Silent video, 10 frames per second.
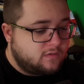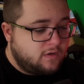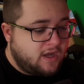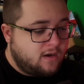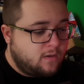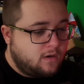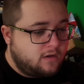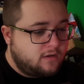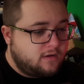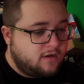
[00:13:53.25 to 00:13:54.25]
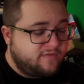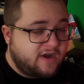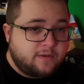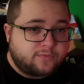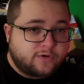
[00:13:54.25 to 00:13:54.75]
Now, have I
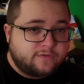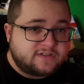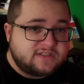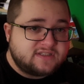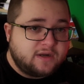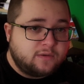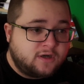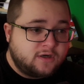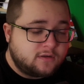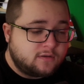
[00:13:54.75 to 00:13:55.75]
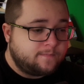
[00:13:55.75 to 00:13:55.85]
improved since day one?